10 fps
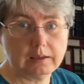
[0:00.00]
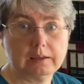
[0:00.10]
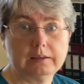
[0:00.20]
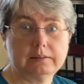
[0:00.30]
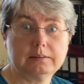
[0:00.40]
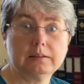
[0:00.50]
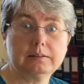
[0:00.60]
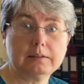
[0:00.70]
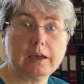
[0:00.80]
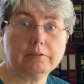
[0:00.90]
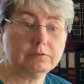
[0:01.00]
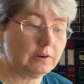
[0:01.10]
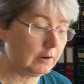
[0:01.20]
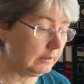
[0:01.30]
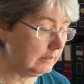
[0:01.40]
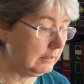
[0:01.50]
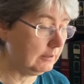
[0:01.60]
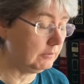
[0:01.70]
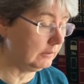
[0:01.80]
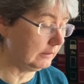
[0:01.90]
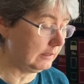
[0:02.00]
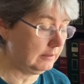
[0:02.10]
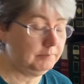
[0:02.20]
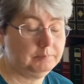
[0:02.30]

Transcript: He sits down fairly evenly.